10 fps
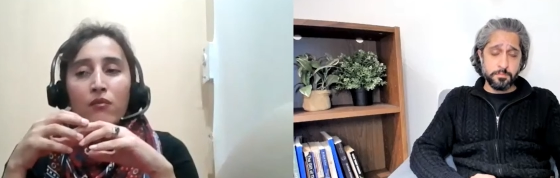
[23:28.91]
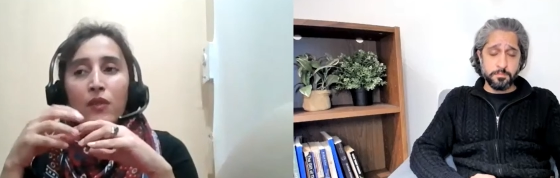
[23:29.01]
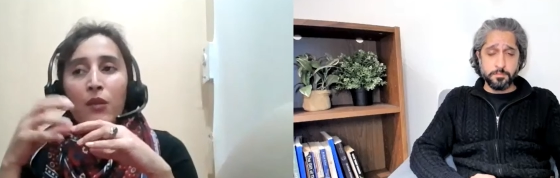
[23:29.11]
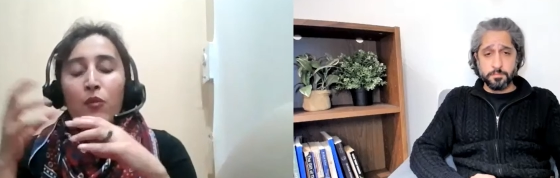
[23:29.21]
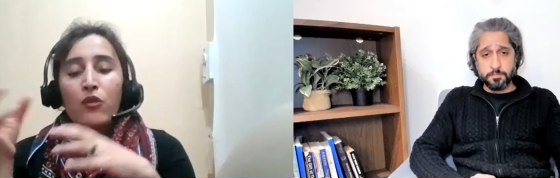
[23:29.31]

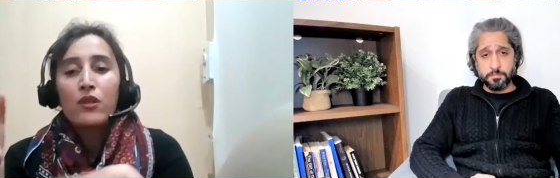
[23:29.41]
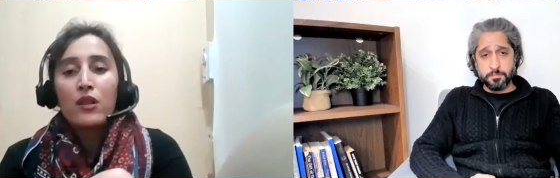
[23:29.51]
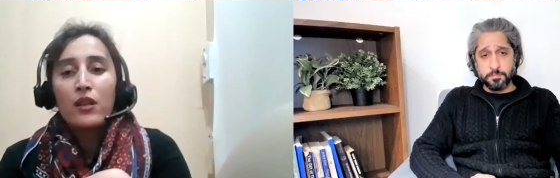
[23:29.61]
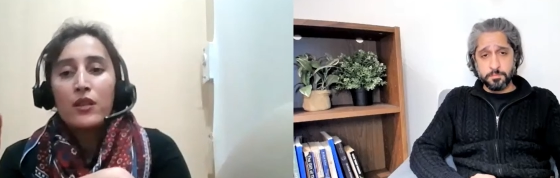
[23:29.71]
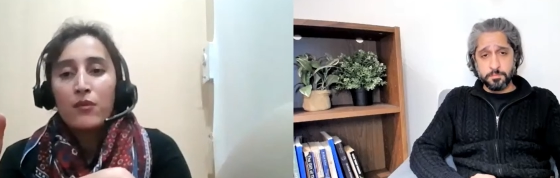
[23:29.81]
Speaker 1: emotional
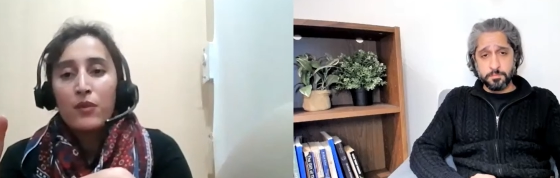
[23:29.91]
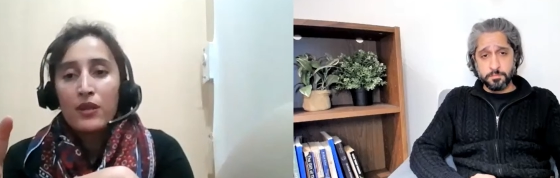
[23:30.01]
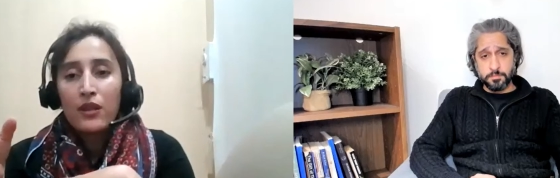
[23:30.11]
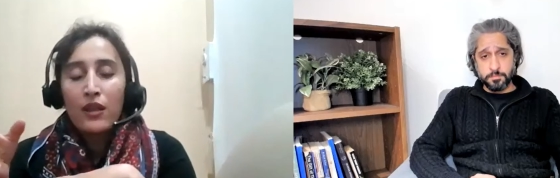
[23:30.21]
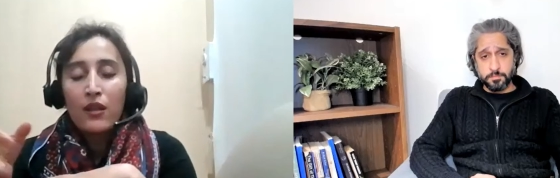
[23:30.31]

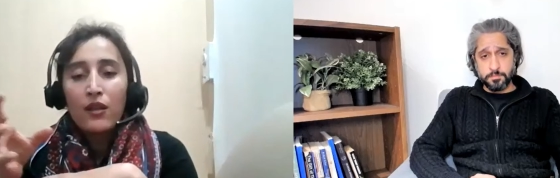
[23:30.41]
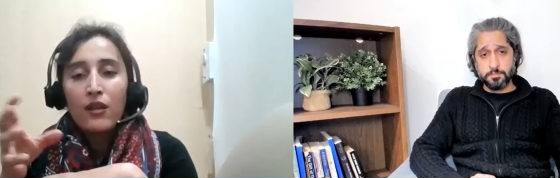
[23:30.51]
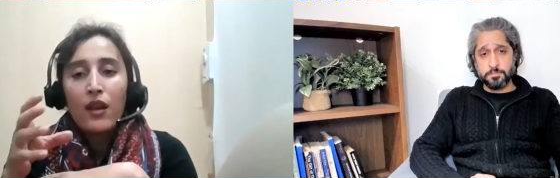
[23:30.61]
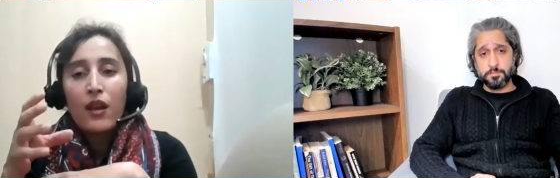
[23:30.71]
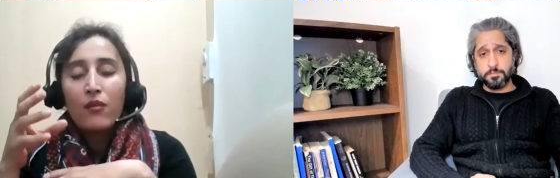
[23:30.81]
intimacy
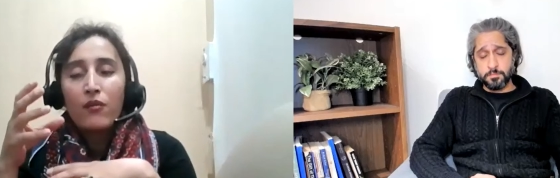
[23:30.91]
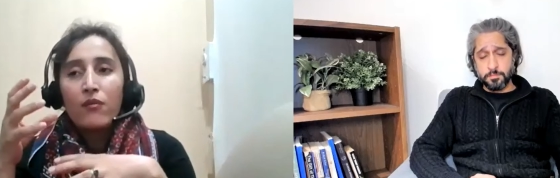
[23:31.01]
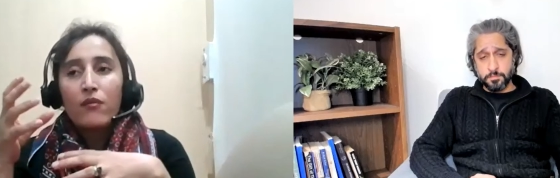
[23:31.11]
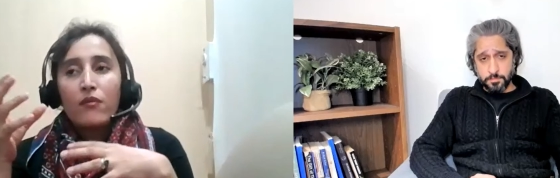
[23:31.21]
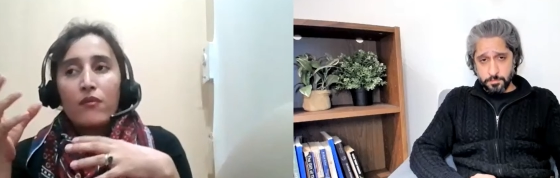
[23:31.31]
and
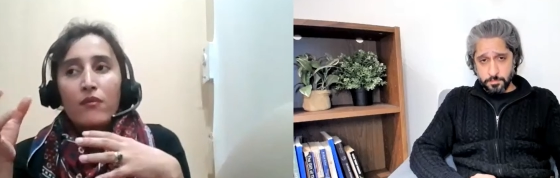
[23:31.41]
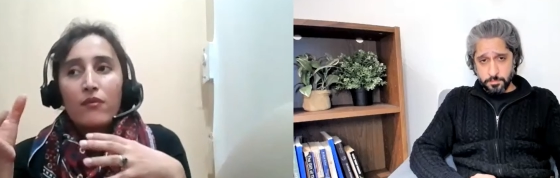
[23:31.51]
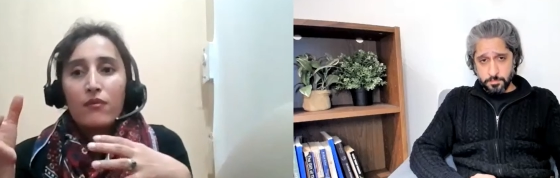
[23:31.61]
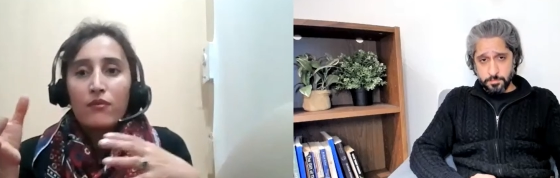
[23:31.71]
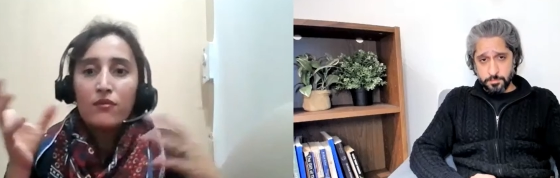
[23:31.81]

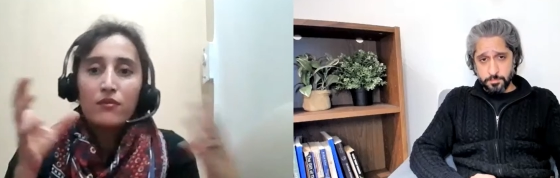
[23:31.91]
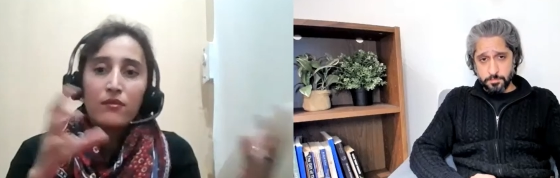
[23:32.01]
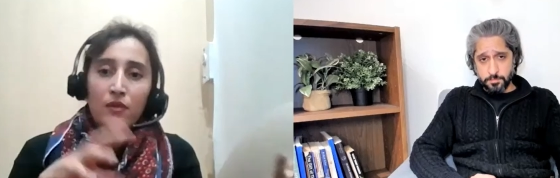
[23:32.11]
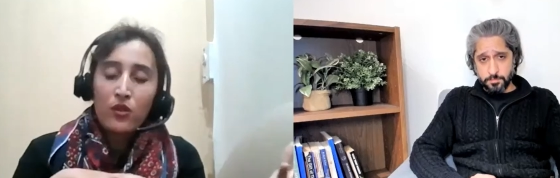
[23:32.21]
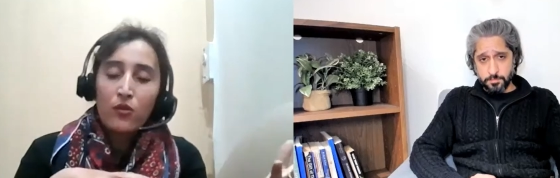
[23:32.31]

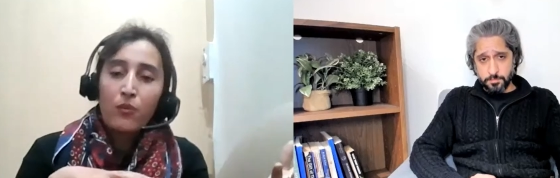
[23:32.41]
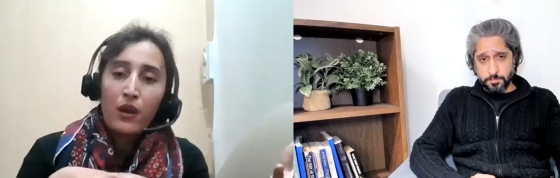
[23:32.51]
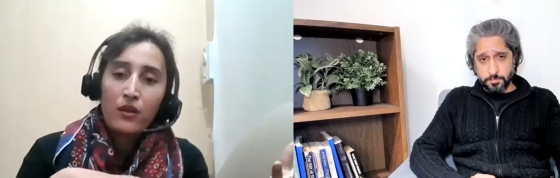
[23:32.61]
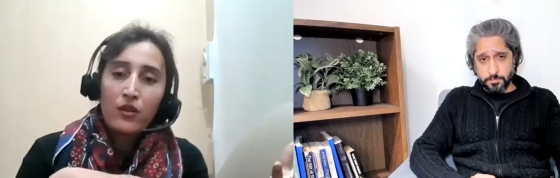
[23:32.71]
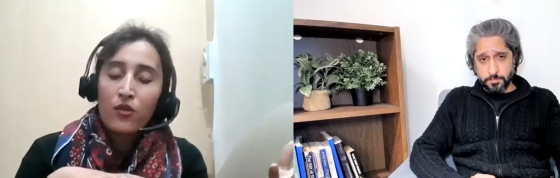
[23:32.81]
you know
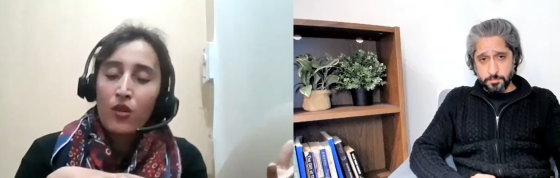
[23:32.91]
partners